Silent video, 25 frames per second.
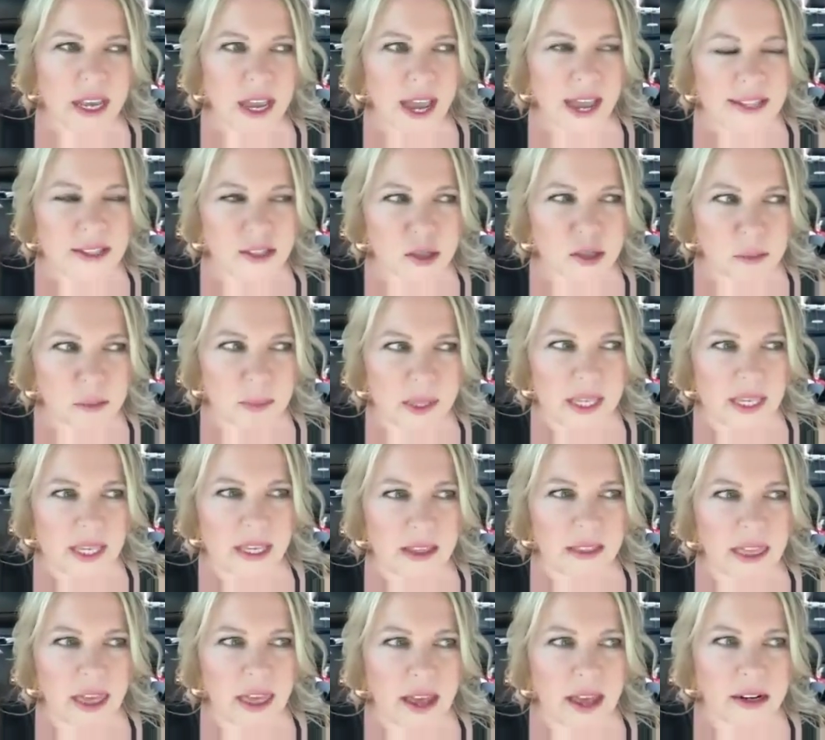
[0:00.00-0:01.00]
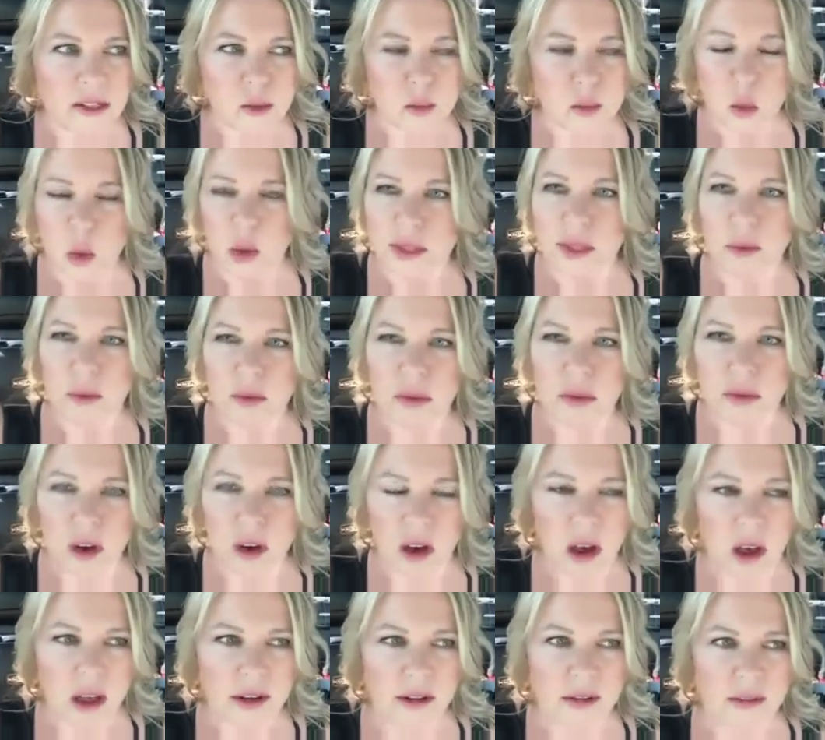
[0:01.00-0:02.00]
And to me, that is walking with
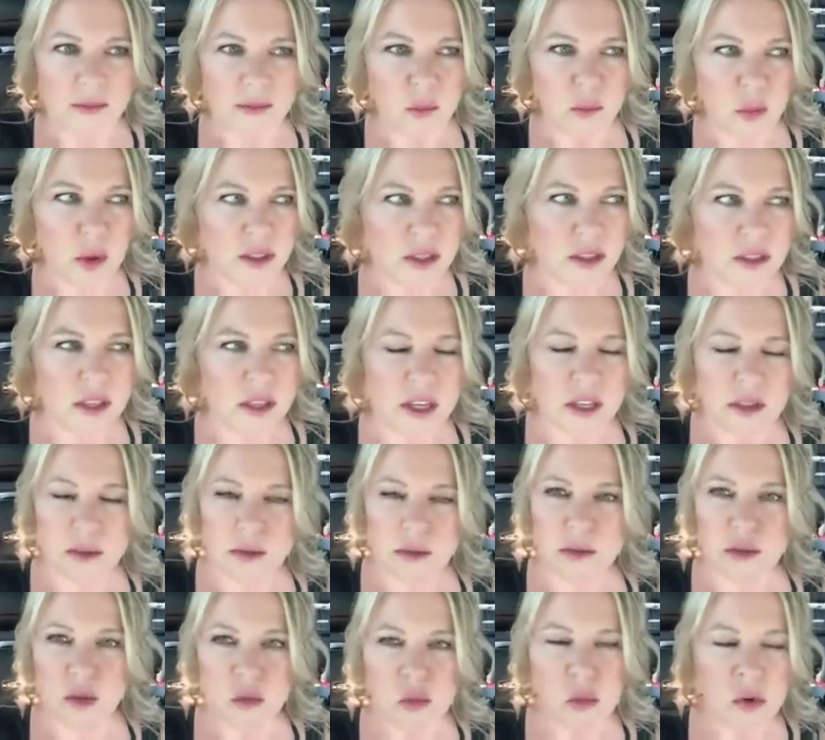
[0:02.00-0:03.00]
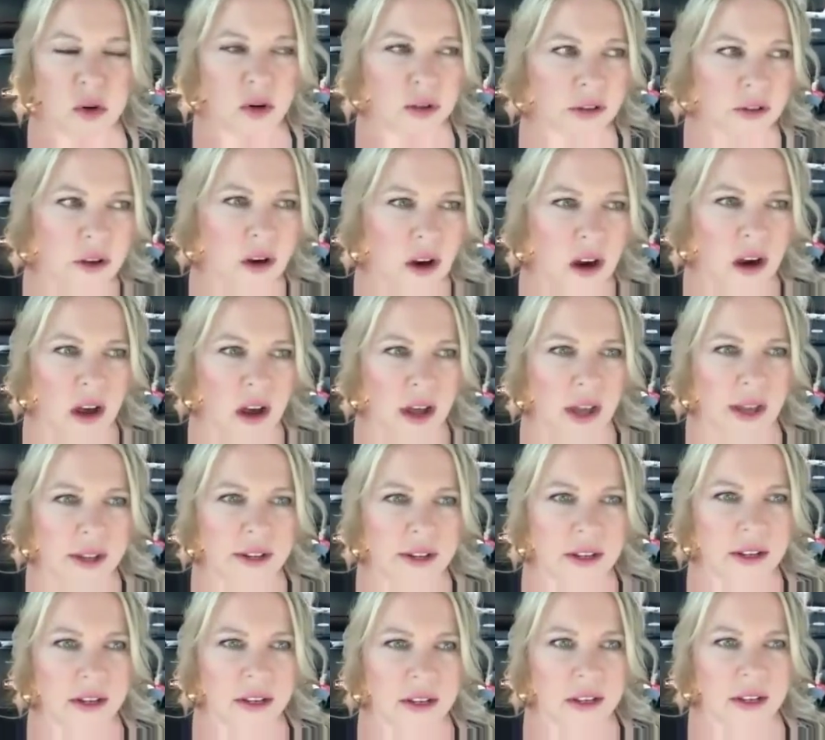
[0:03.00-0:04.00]
God, whether they use the word God,
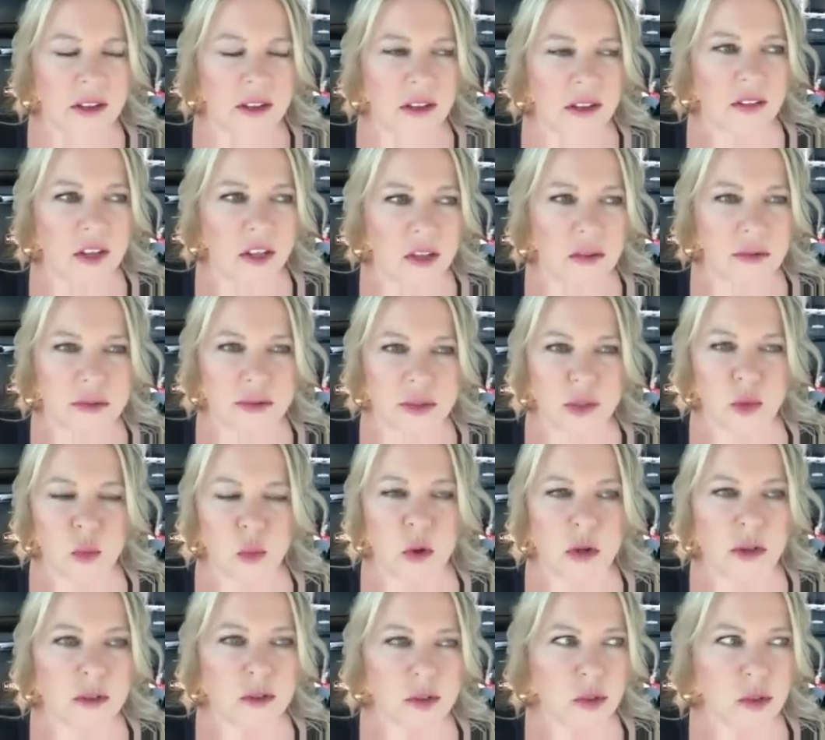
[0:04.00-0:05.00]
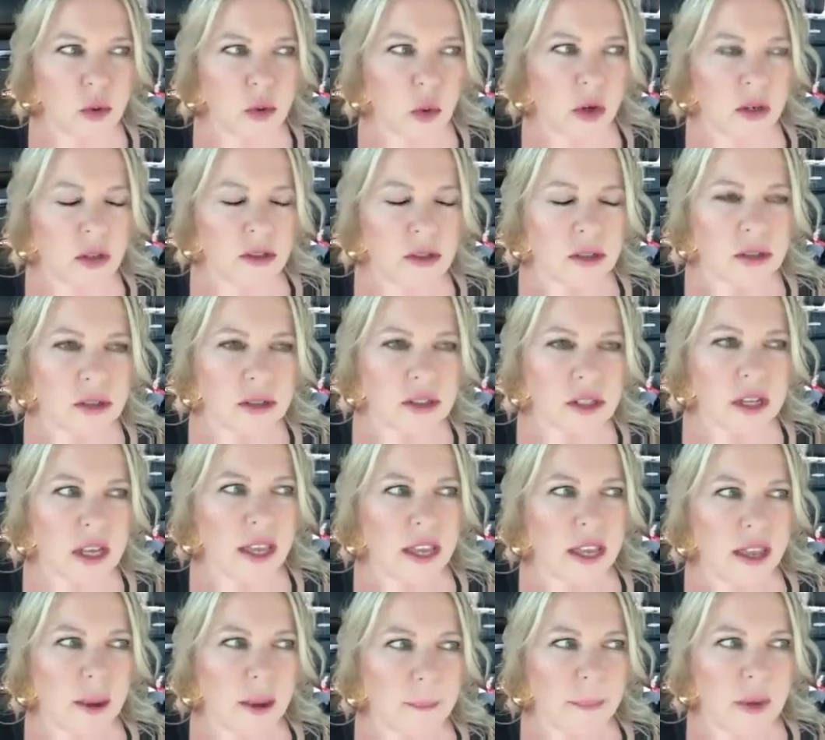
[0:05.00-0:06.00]
they use the word source,
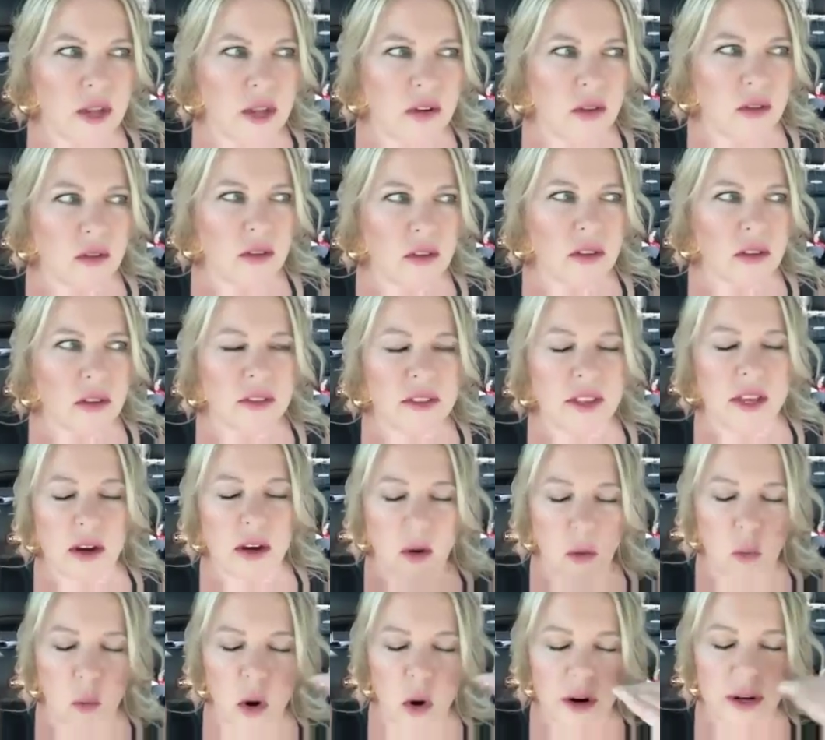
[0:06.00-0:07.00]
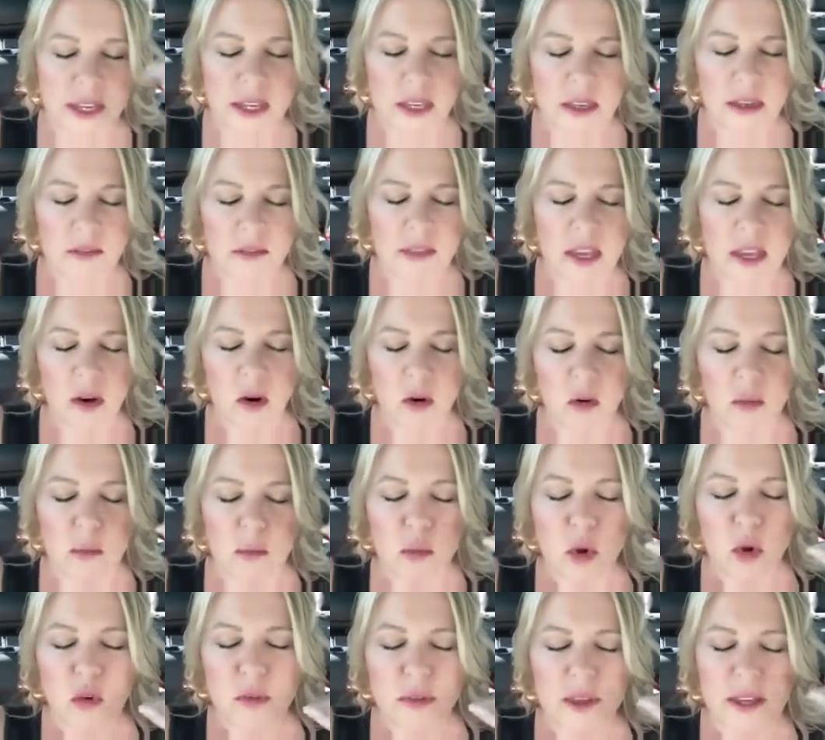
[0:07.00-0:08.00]
but they are working, they are
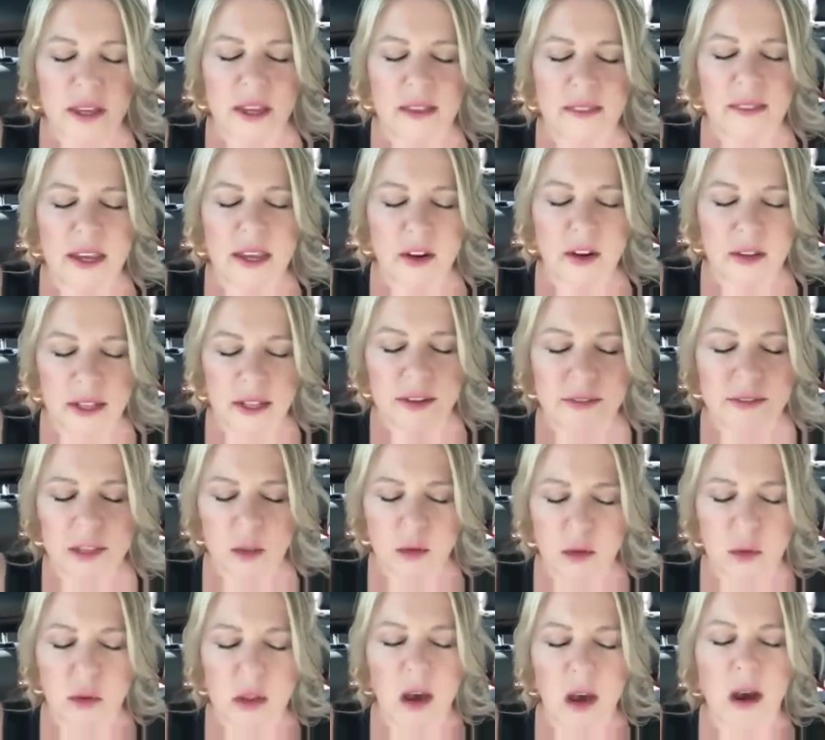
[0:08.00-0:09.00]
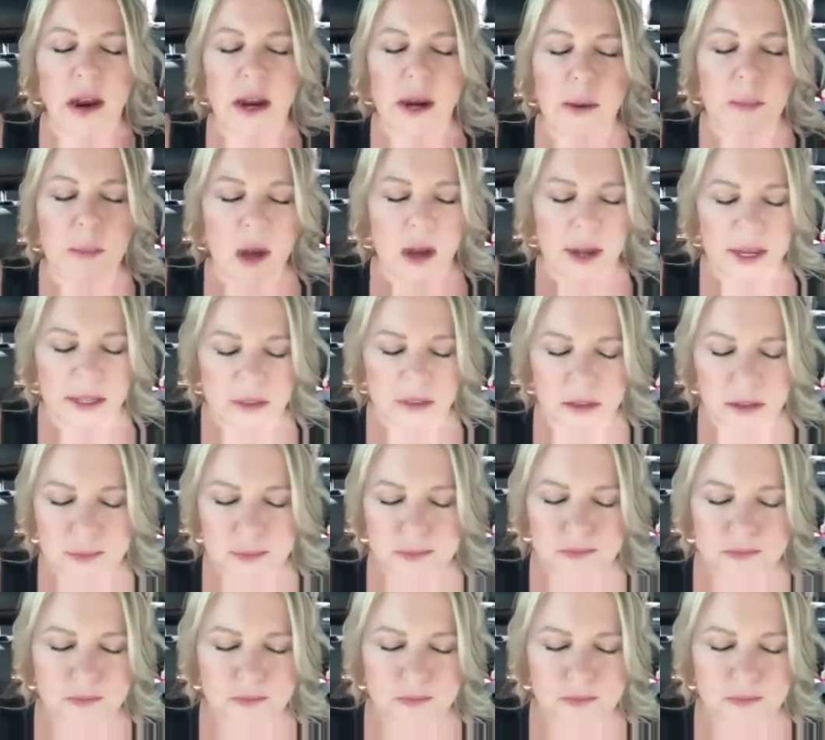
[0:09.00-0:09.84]
moving, and they are living through the higher mind.